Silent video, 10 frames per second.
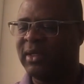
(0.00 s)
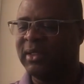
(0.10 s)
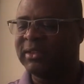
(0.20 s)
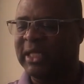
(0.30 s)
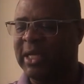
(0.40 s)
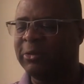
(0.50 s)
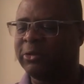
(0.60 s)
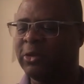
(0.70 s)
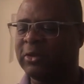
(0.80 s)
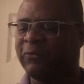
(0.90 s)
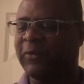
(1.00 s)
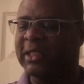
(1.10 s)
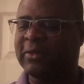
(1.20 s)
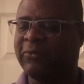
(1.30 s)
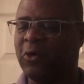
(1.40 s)
Samuel took the
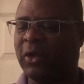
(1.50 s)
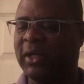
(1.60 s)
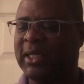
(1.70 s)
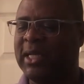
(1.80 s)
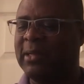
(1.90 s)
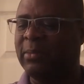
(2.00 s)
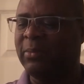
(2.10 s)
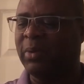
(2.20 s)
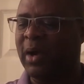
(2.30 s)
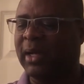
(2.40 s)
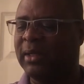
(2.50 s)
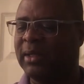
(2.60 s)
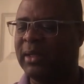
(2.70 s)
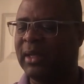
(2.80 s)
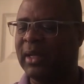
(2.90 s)
flask of oil and he
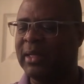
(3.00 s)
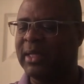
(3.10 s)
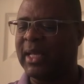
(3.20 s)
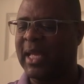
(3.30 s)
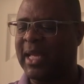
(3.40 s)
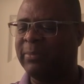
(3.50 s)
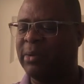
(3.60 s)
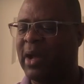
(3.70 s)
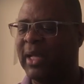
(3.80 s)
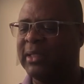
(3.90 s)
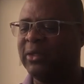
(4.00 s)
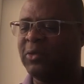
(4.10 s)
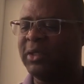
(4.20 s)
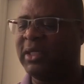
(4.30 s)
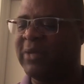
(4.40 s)
had brought and
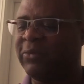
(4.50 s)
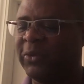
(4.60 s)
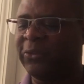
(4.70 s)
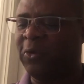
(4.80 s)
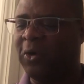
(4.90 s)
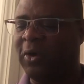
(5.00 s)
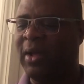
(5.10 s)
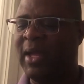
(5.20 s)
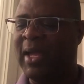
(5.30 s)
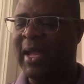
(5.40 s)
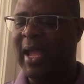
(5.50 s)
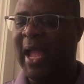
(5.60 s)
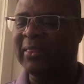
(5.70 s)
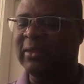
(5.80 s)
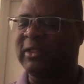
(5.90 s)
anointed David with the oil,
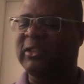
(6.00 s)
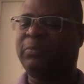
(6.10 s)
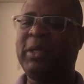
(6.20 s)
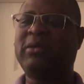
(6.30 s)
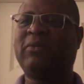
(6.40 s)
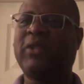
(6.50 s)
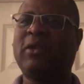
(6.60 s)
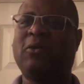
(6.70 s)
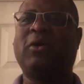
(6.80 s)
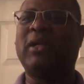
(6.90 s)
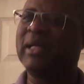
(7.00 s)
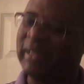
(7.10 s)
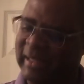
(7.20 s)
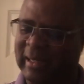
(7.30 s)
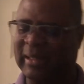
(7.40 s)
and the Spirit of the Lord
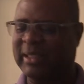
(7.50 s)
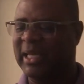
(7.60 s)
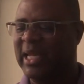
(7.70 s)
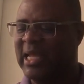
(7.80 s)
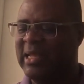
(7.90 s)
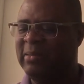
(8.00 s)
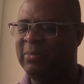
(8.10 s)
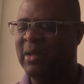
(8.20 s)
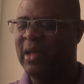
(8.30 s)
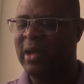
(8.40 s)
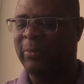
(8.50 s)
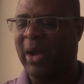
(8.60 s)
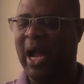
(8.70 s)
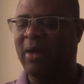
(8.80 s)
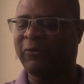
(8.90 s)
came
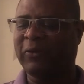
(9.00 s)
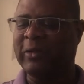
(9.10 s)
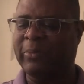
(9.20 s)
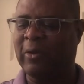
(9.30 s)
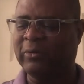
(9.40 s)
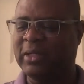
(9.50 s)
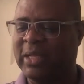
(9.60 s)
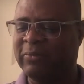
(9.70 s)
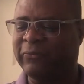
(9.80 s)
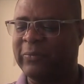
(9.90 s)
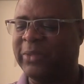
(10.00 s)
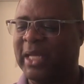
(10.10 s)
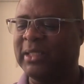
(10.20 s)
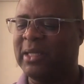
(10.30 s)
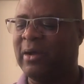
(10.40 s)
powerfully upon David from
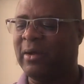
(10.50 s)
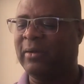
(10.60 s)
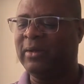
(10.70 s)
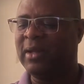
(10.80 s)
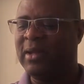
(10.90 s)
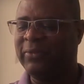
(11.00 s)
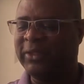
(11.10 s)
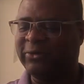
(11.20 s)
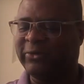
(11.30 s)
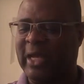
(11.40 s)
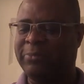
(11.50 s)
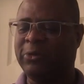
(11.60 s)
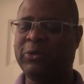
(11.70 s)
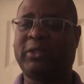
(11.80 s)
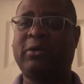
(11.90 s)
that day on. Then Samuel
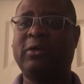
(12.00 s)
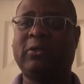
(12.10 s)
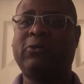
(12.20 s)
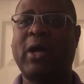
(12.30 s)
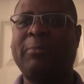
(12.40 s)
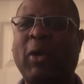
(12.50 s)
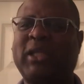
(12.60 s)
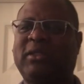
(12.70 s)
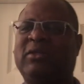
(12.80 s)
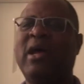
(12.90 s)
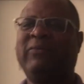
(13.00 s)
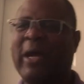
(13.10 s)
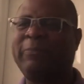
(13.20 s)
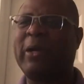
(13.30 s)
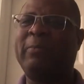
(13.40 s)
returned to Ramah. Watch this.
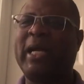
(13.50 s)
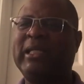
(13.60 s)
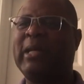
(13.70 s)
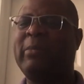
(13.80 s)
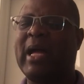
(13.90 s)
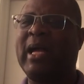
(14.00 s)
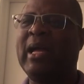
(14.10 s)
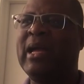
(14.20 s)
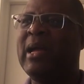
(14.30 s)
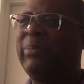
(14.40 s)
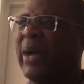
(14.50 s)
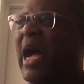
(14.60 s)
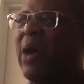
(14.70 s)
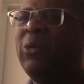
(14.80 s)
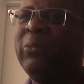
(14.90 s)
Not by might, not by
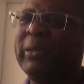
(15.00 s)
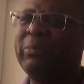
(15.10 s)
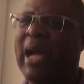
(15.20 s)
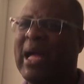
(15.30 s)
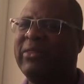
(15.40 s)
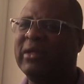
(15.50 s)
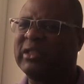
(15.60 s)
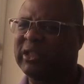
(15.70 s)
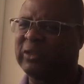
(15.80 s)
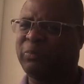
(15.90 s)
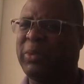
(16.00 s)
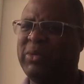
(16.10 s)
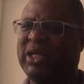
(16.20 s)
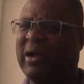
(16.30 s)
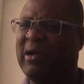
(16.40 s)
power, but by the
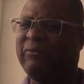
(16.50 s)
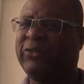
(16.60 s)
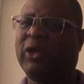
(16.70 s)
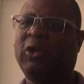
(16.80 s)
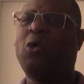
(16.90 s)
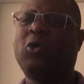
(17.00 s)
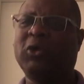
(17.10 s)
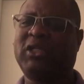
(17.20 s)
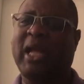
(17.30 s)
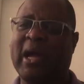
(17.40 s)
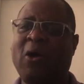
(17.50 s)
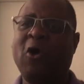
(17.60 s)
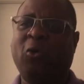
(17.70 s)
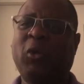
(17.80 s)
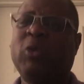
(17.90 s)
Spirit of the Lord, child,
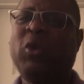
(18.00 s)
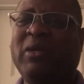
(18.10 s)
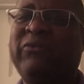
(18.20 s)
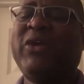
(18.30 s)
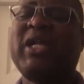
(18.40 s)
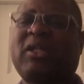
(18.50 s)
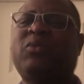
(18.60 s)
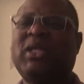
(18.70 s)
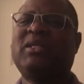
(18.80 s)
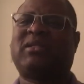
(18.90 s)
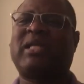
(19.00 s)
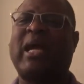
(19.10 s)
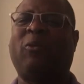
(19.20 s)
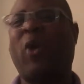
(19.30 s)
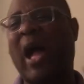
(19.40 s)
we win victory in this
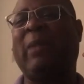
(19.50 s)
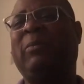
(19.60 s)
time. Why?